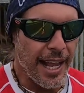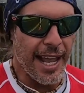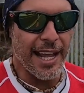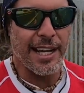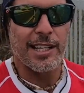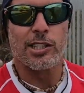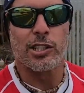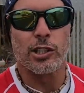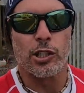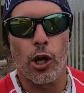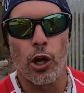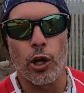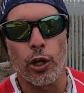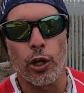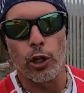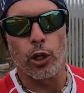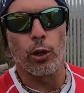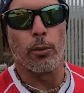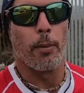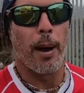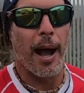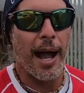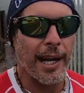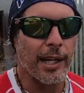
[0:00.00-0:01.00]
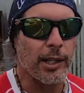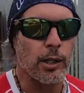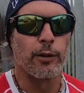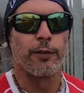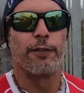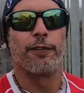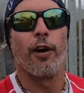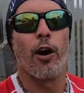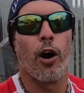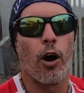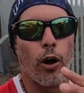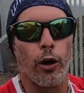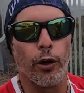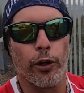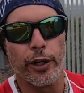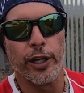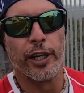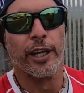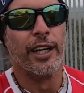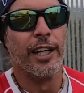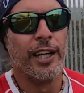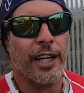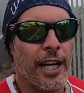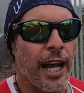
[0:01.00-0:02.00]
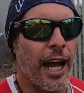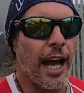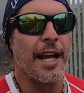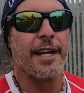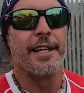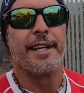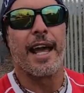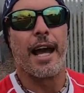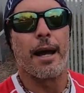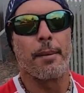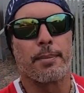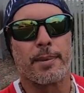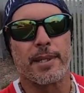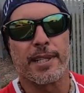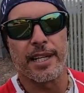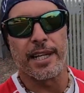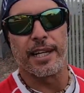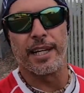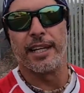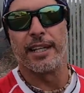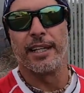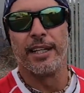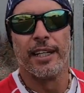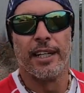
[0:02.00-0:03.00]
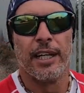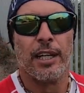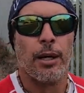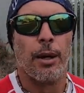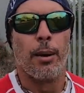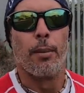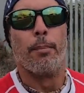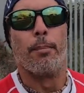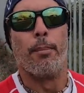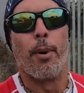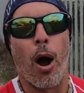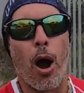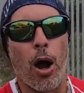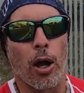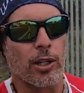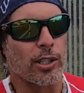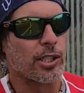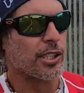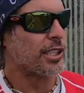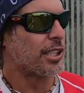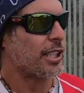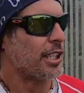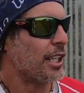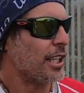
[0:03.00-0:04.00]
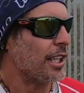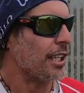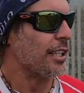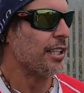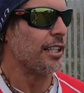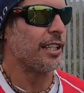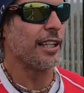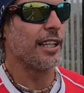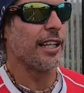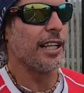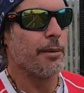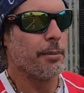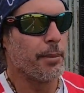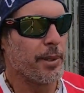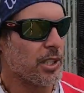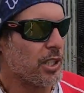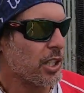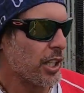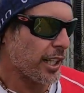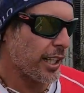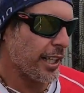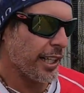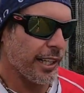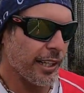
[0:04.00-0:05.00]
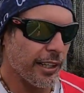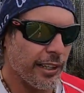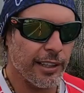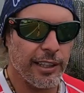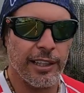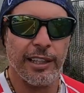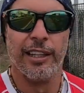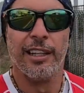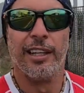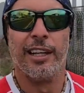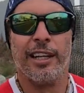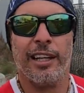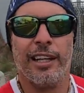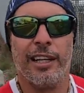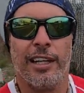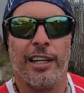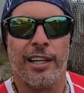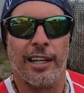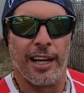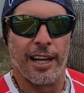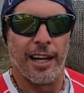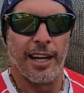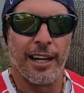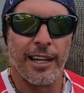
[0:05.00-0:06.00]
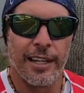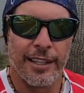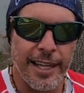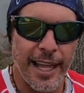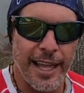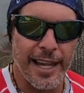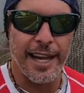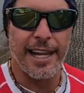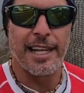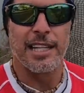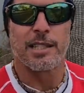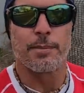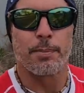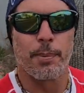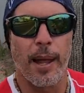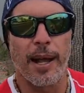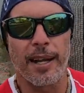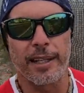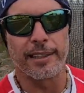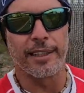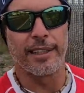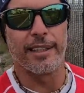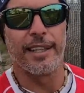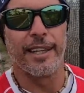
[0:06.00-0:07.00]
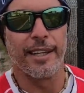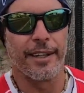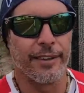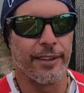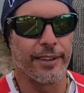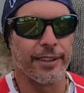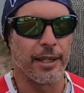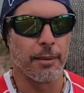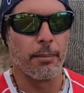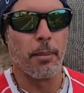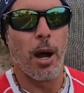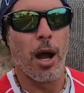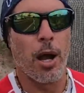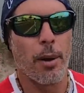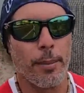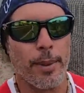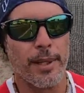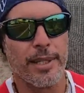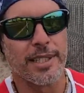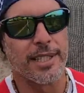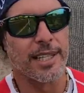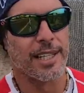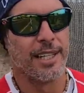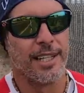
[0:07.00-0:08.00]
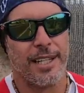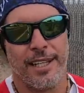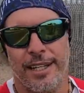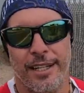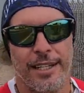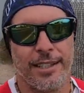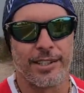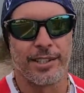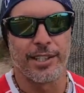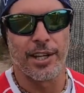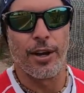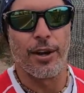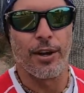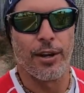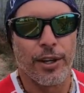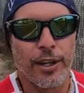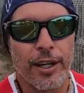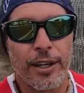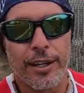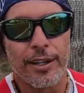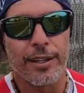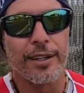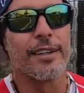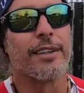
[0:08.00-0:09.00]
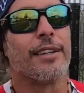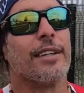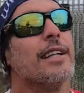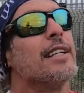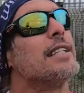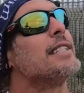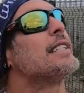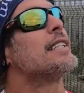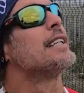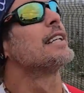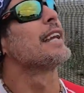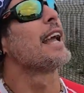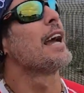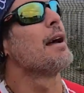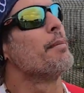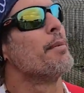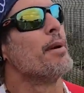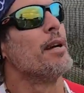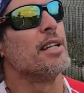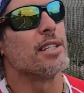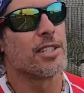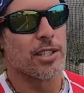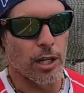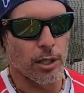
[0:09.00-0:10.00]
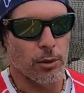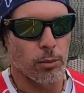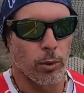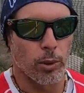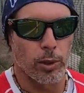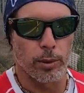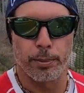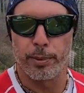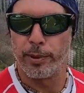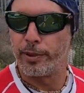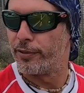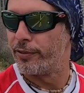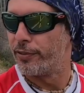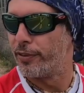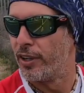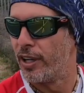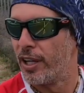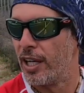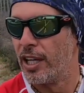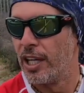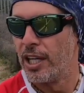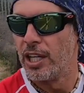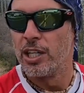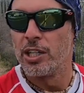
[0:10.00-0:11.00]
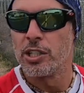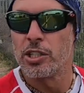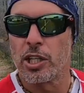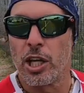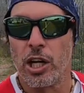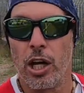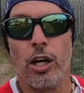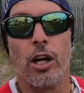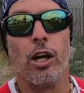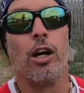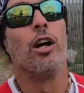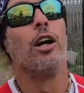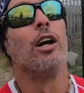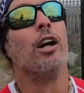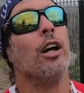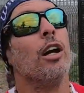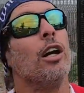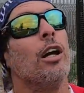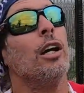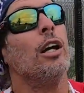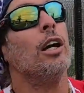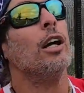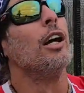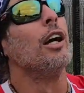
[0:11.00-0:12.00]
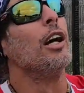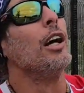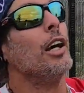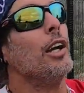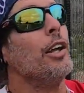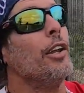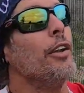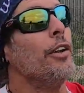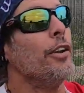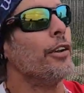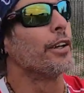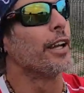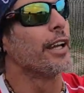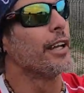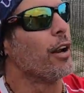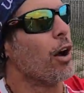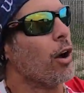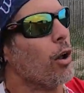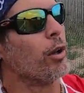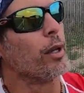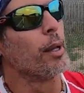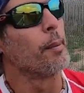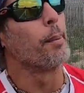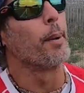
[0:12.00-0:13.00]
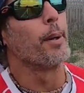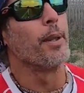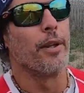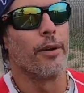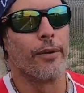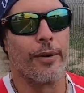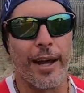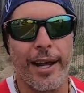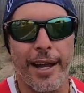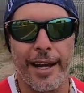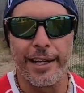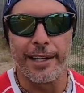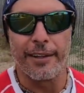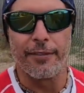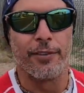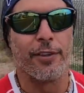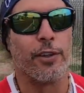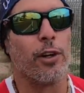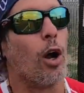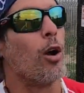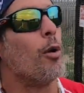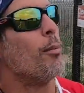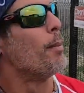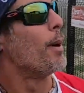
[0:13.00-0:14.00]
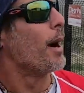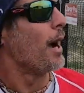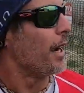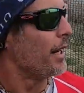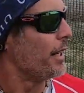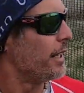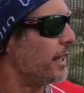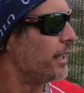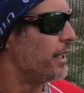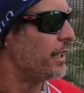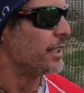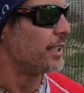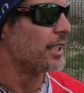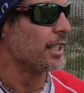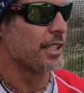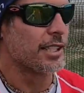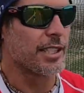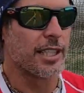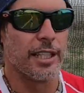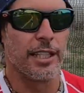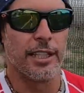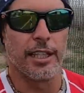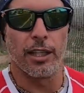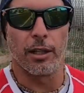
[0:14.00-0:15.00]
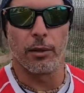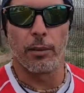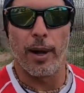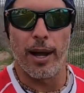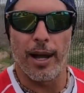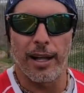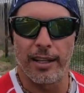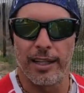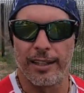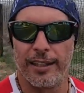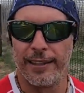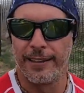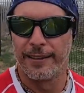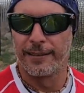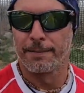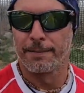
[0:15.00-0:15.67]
external microphone adapter box thingy-majiggy that has plugged in there at the moment. So this camera is not waterproof. So you can hold up on the rain if you don't mind, just a little while.